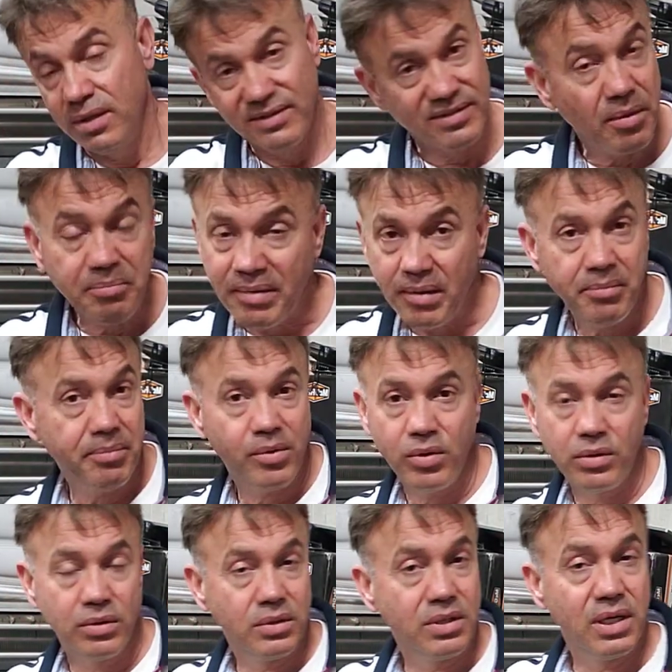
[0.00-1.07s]
sump pump
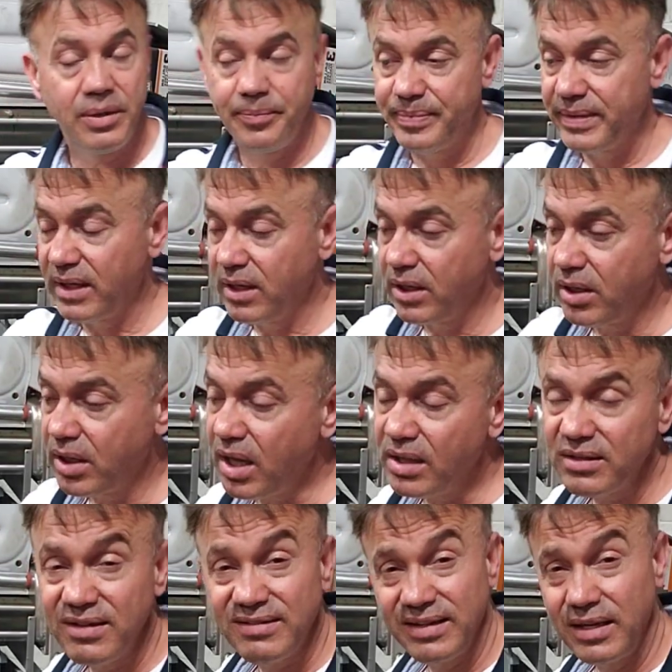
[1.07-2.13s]
or
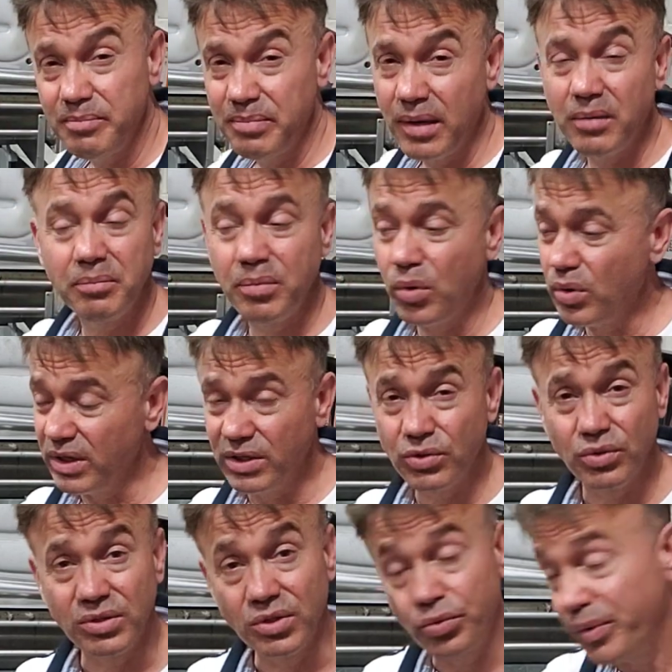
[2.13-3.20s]
condensate pump or
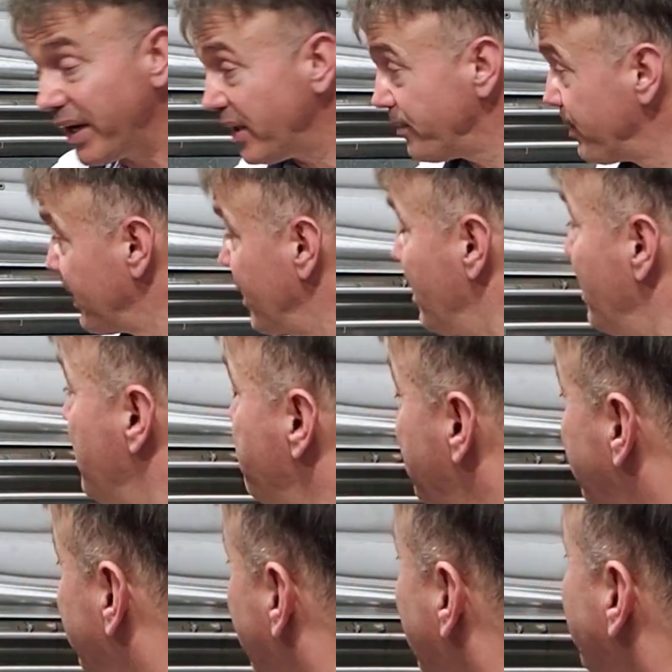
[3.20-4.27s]
into the drain. But the